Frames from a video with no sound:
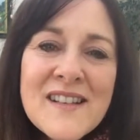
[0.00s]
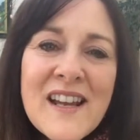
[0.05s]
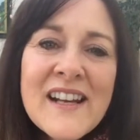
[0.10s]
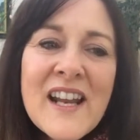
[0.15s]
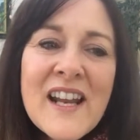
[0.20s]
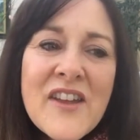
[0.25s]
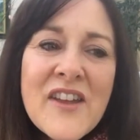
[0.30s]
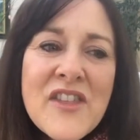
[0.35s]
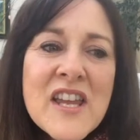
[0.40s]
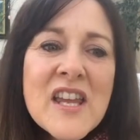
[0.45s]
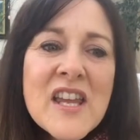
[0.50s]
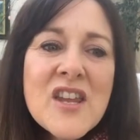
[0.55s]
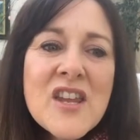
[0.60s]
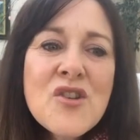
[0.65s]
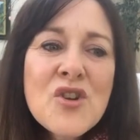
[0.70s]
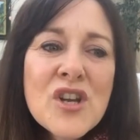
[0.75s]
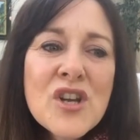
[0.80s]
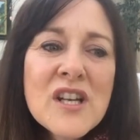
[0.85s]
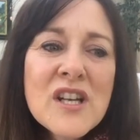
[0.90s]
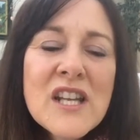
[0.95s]
And I think
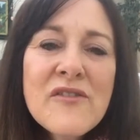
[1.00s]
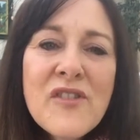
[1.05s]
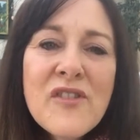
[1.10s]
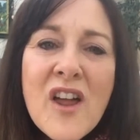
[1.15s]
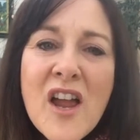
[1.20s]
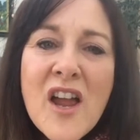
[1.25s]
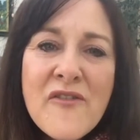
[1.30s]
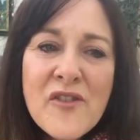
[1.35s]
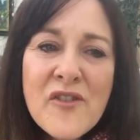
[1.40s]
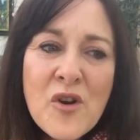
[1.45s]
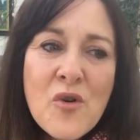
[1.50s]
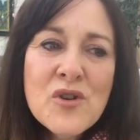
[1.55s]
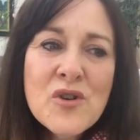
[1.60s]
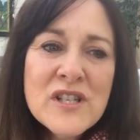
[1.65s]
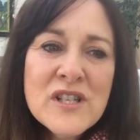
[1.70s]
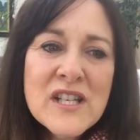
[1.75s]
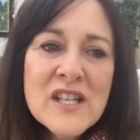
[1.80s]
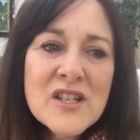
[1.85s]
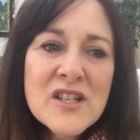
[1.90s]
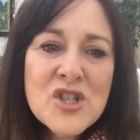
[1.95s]
you can live life
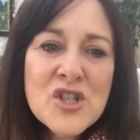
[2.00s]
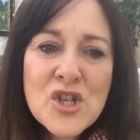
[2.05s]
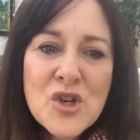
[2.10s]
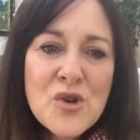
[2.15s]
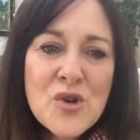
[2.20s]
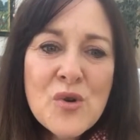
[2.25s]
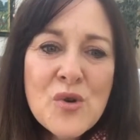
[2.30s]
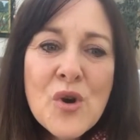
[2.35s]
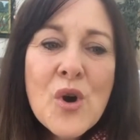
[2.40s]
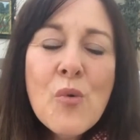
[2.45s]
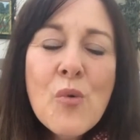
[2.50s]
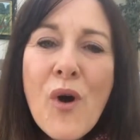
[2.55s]
according to